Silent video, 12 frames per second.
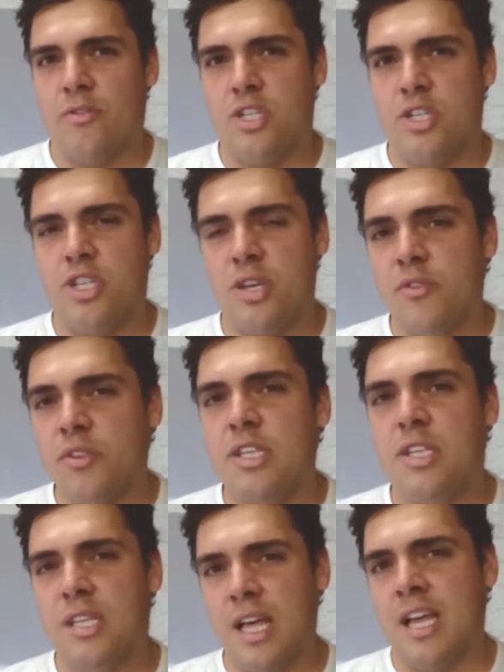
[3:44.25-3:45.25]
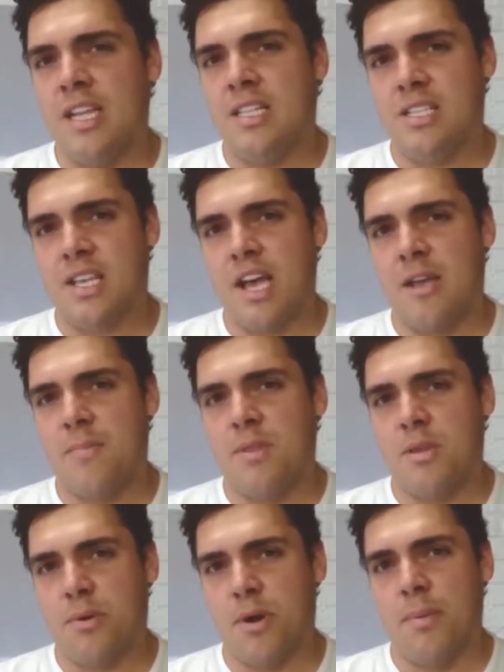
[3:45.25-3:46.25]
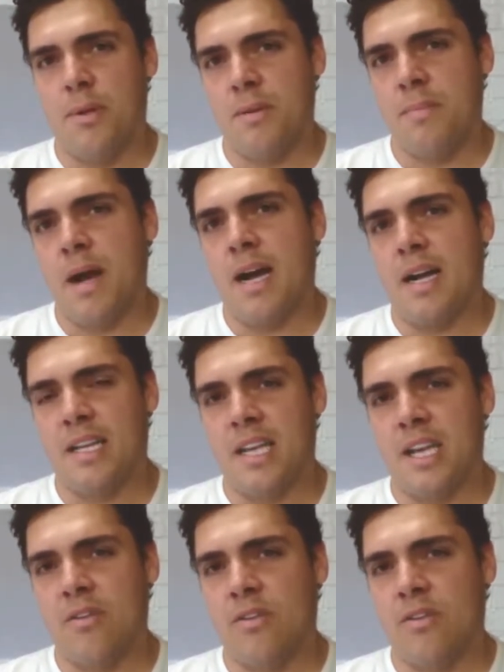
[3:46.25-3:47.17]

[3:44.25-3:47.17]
shifting landscape in the property market here,